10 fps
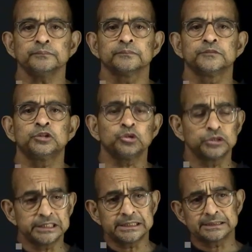So
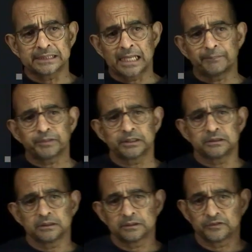this example,
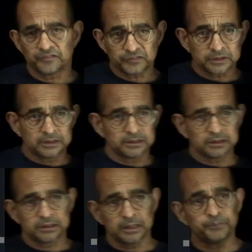the
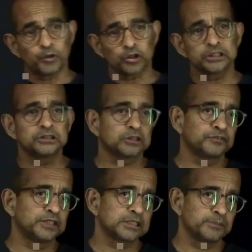importance of
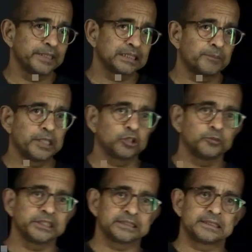this beta binomial
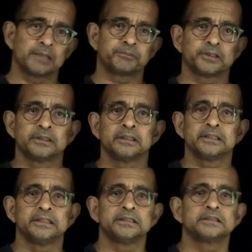example
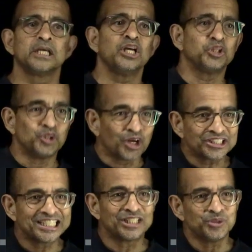is not
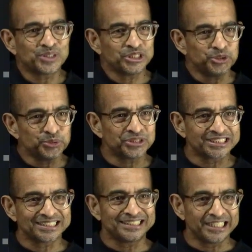that you can use it
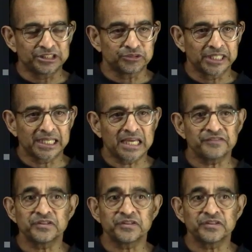in day-to-day life.